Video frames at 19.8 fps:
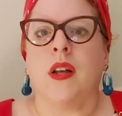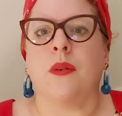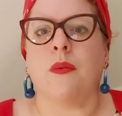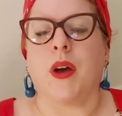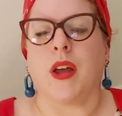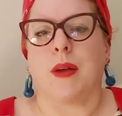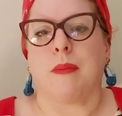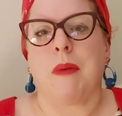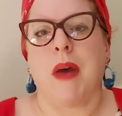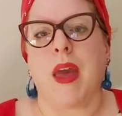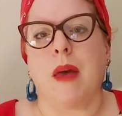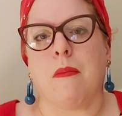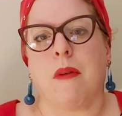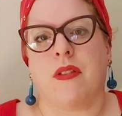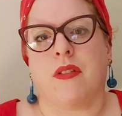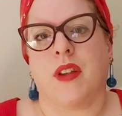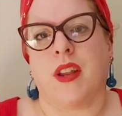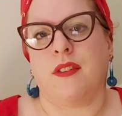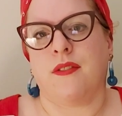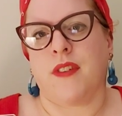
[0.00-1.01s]
where you pay a
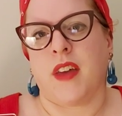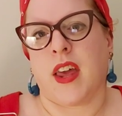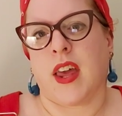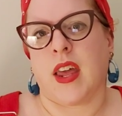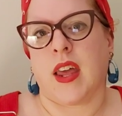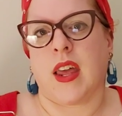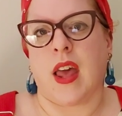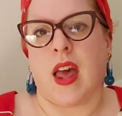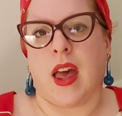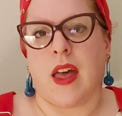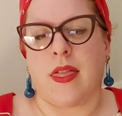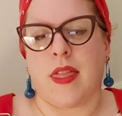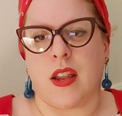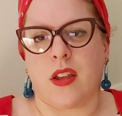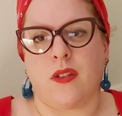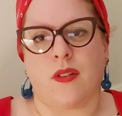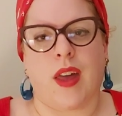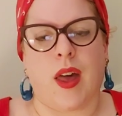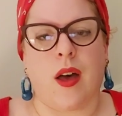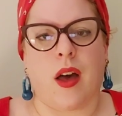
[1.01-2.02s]
monthly fee and
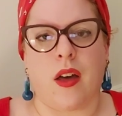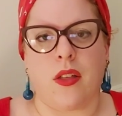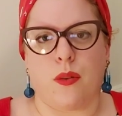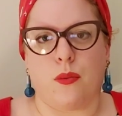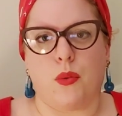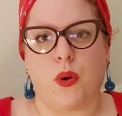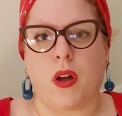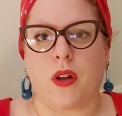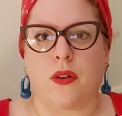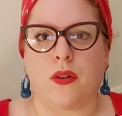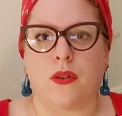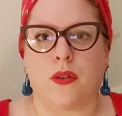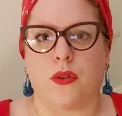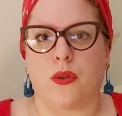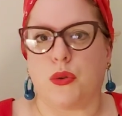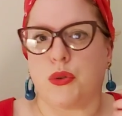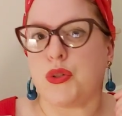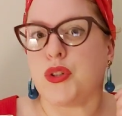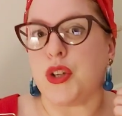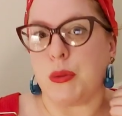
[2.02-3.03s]
then you get either one
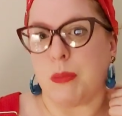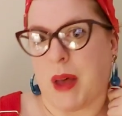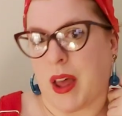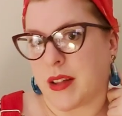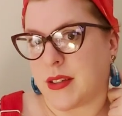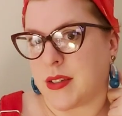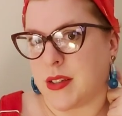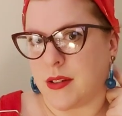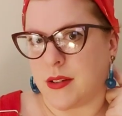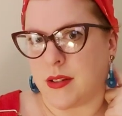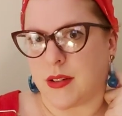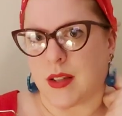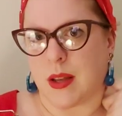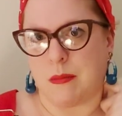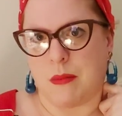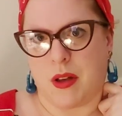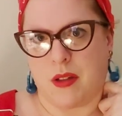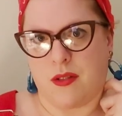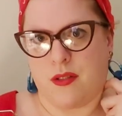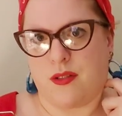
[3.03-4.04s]
or two patterns a
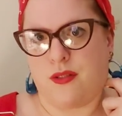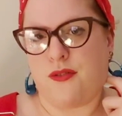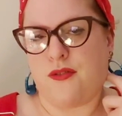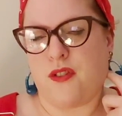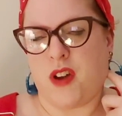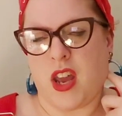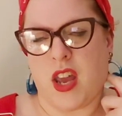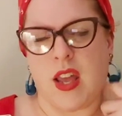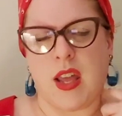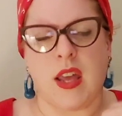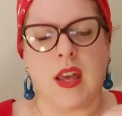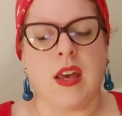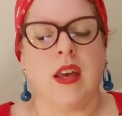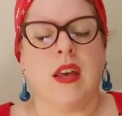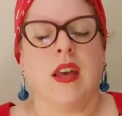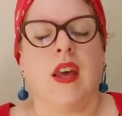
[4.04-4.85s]
month free.